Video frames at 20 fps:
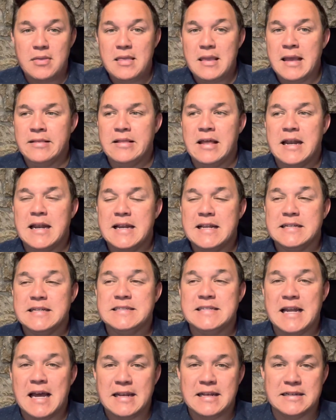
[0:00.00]
that it
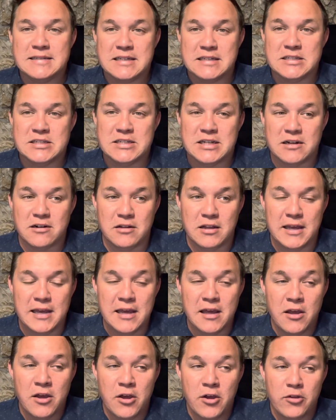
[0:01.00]
is not
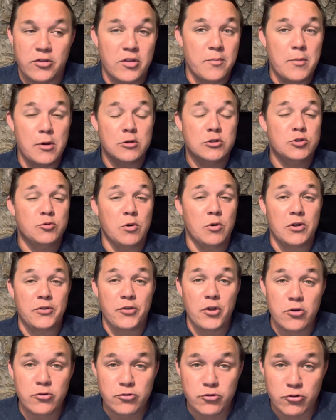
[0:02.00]
necessarily the most
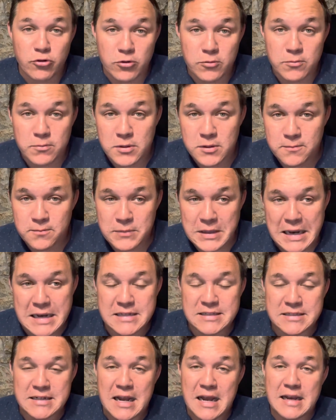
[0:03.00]
well-known group, that
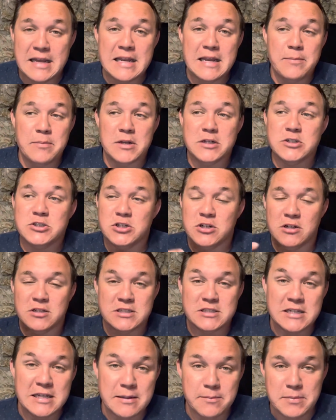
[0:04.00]
it's not getting mentioned on
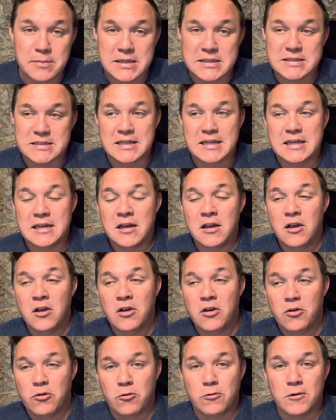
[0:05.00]
CNBC
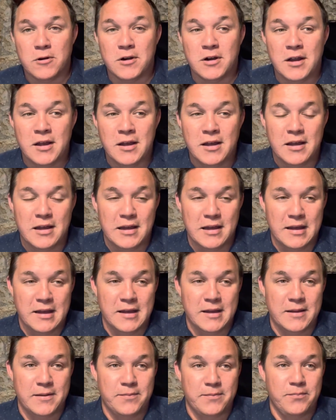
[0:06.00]
or,
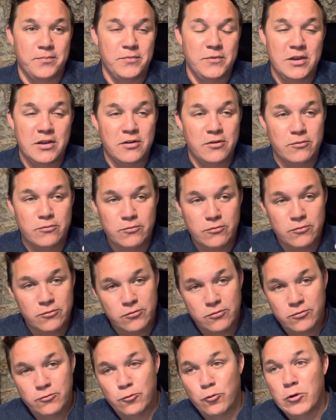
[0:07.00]
you know,
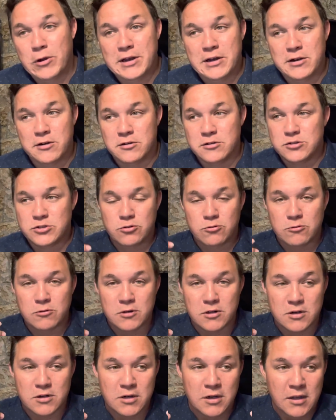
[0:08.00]
Reuters
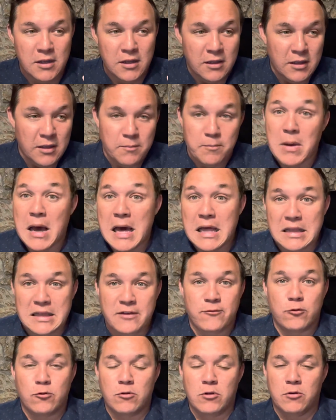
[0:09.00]
or Motley
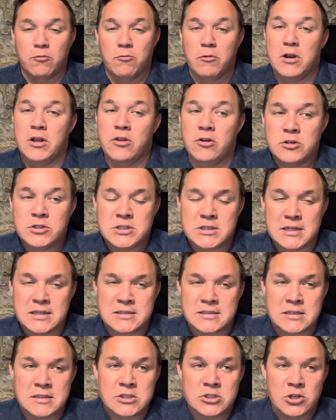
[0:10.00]
Fool or one of those
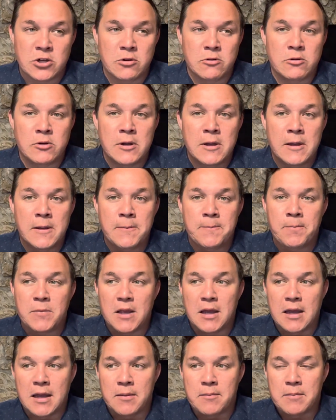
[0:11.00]
things. And so
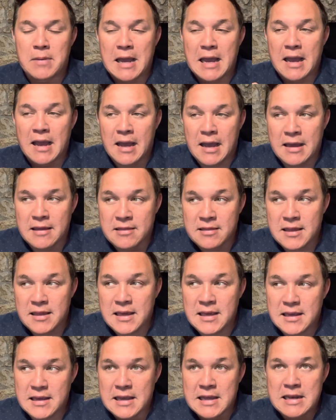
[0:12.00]
I
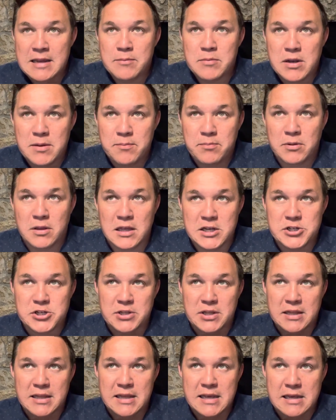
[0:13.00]
think any
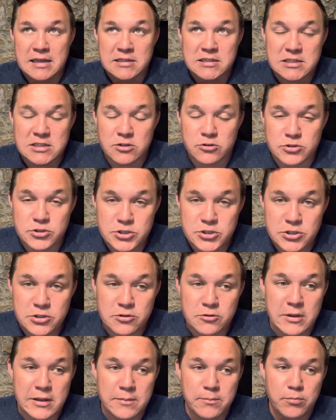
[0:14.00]
manipulation that they can still
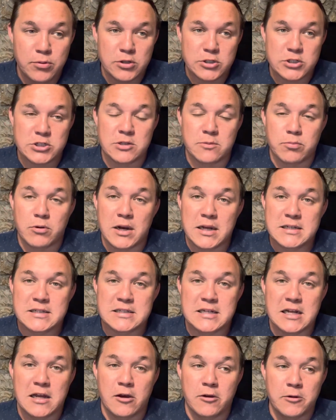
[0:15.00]
do and push the price
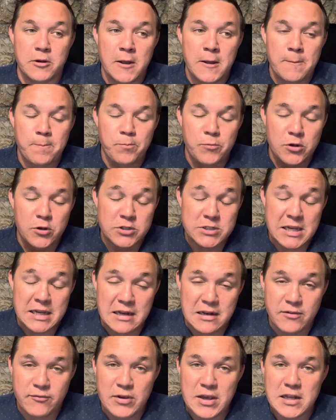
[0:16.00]
down, they're
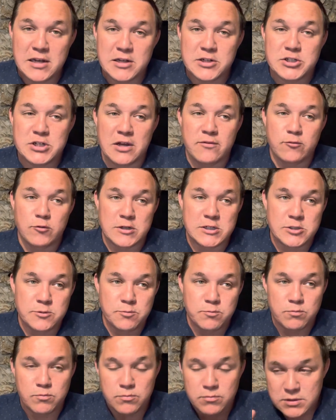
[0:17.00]
taking advantage of, which
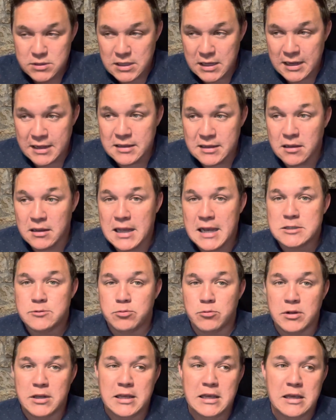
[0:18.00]
And the last
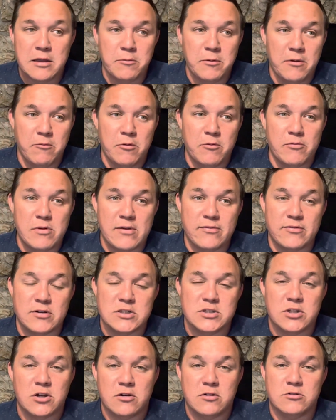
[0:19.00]
point, again, we
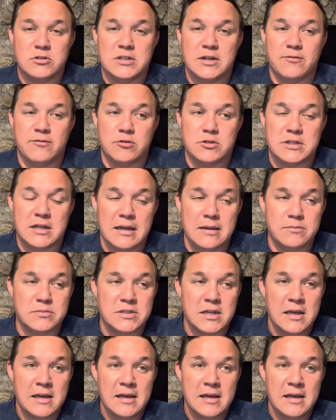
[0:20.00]
referenced the article several times,